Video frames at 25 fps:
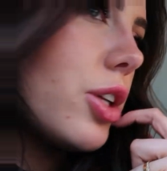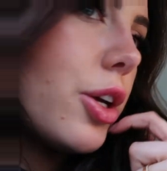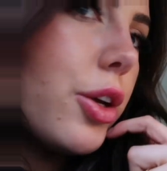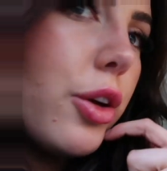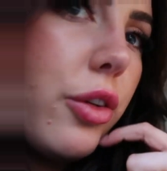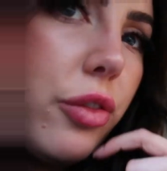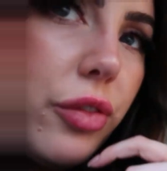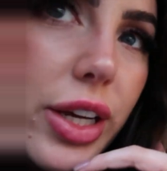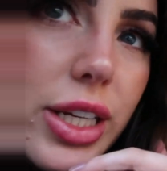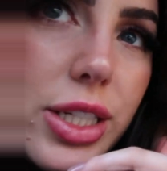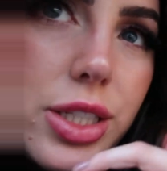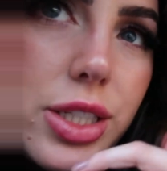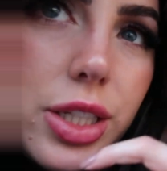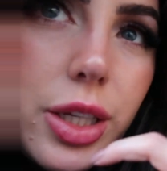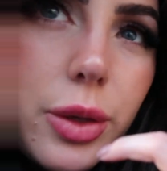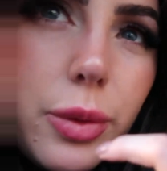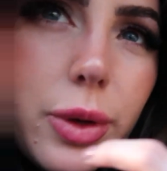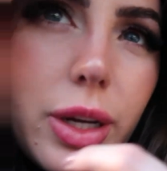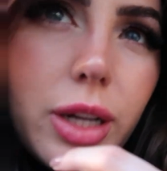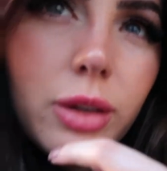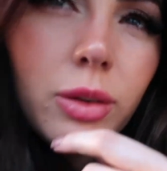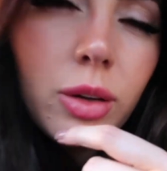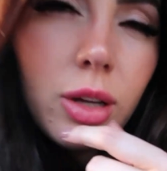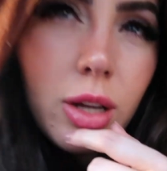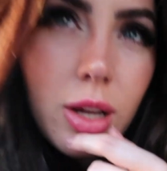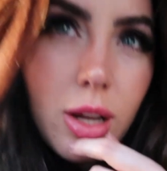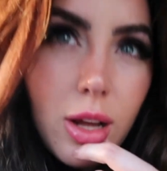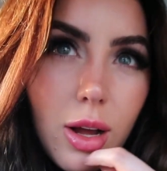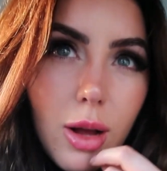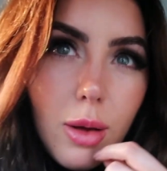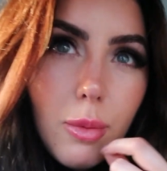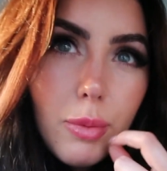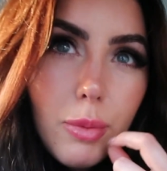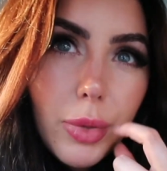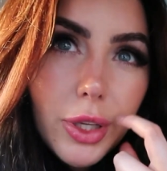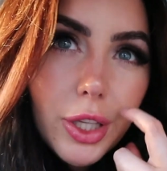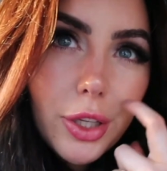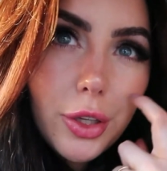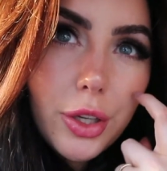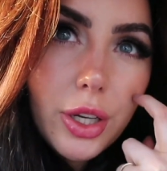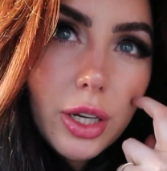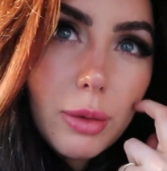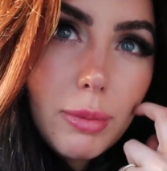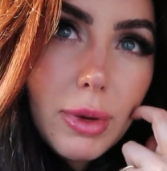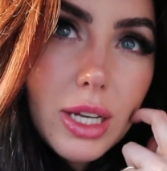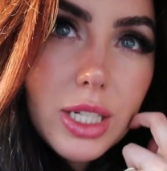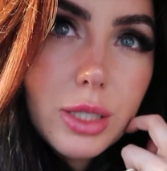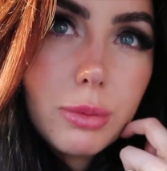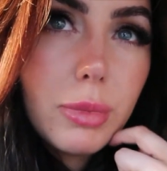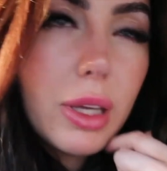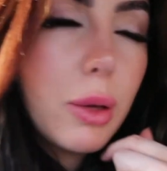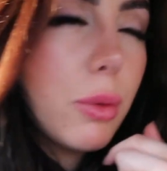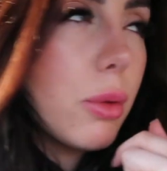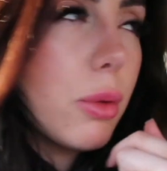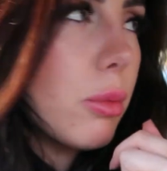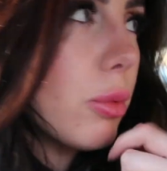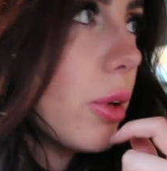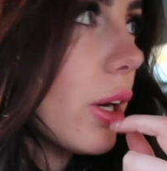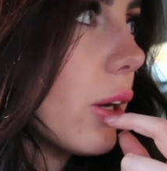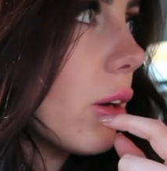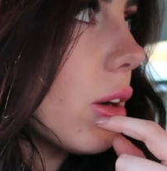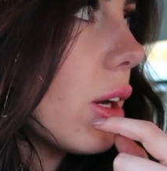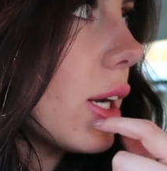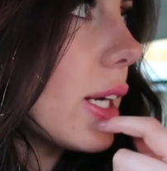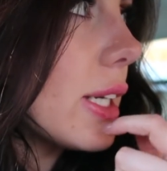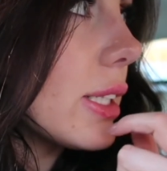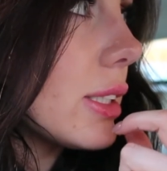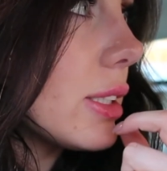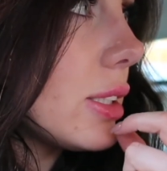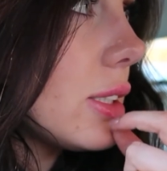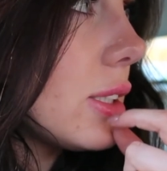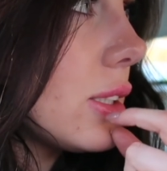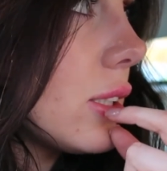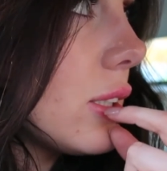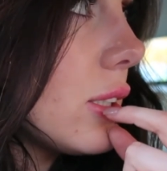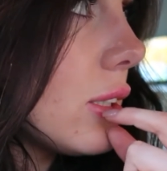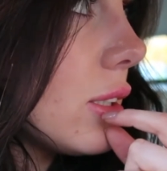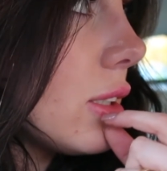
know your either. face so well. But you can imagine me with brown eyes.